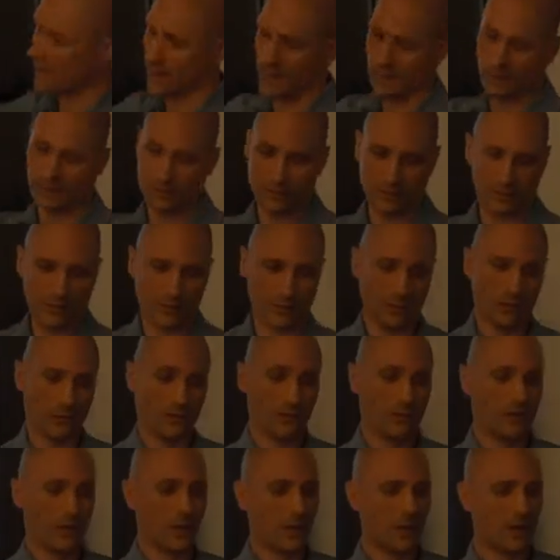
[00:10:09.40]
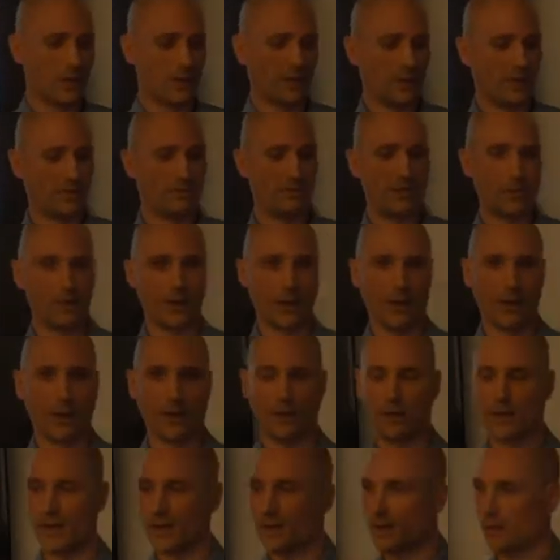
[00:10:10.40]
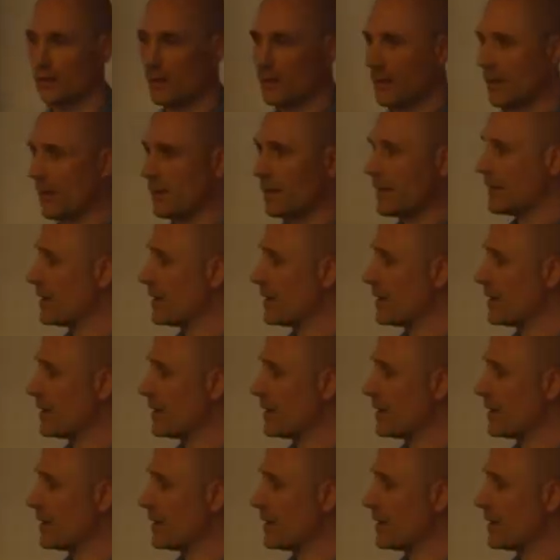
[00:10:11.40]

can be very high. Like at